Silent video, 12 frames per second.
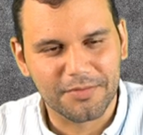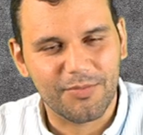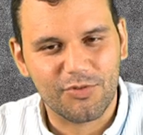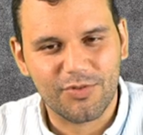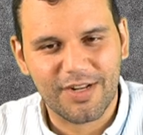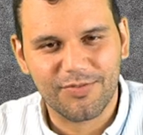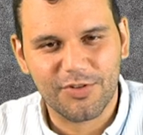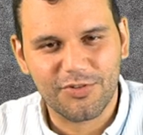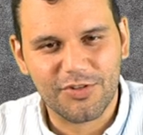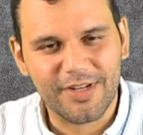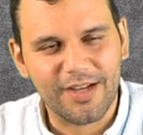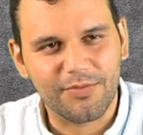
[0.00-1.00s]
I've been trying to
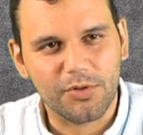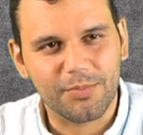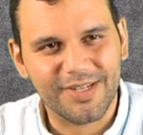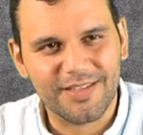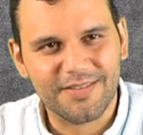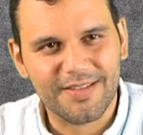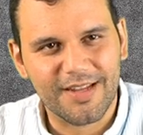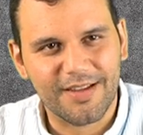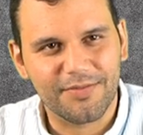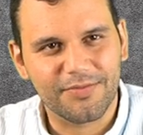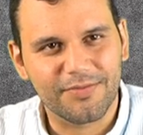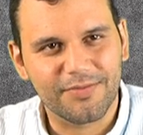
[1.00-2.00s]
finish a novel, but instead
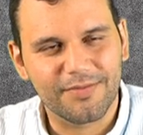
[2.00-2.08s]
I've